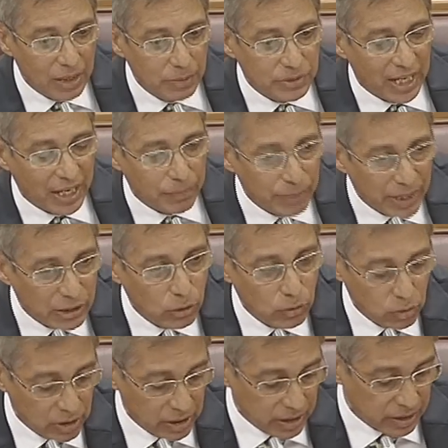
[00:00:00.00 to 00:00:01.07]
programs
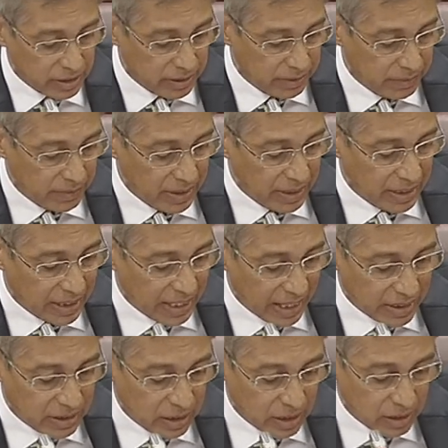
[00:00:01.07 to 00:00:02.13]
like metalwork,
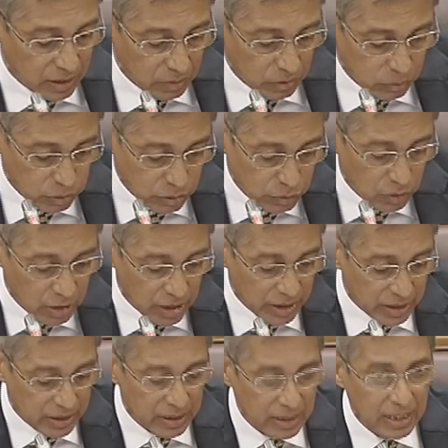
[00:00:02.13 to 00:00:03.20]
like
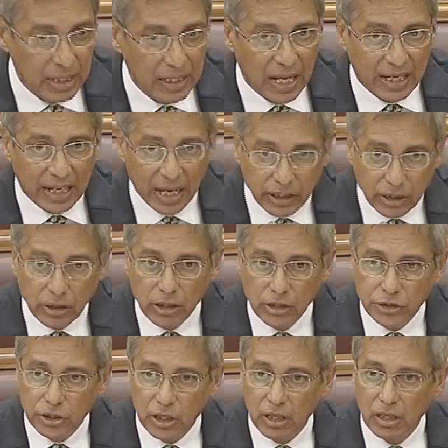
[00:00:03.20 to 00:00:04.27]
woodwork, like
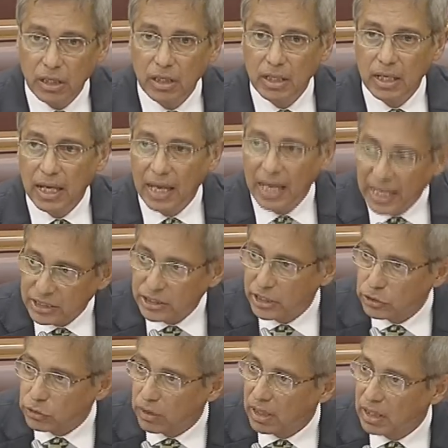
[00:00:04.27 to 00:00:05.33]
agriculture,
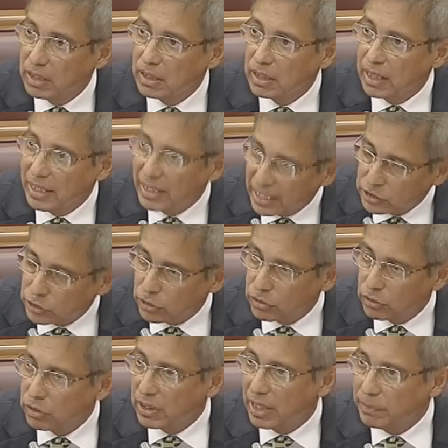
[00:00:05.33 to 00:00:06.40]
etc.,
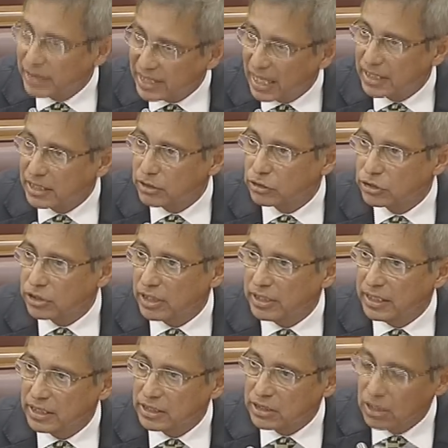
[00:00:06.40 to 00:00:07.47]
electrical and
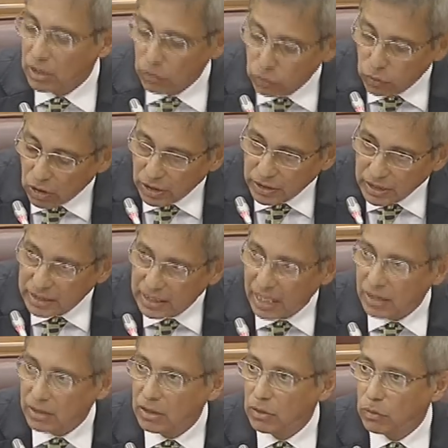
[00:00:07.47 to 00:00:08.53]
mechanical studies,
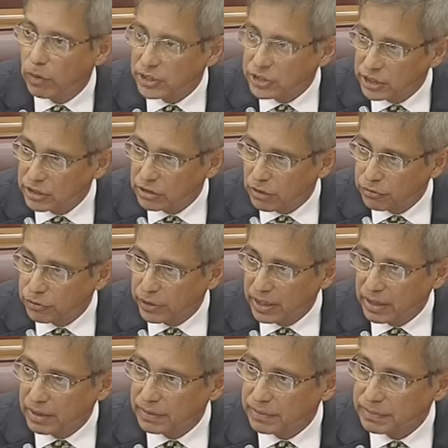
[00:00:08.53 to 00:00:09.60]
rather than what
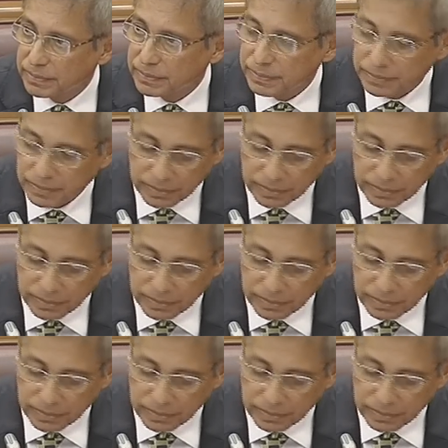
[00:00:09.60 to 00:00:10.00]
she's offering.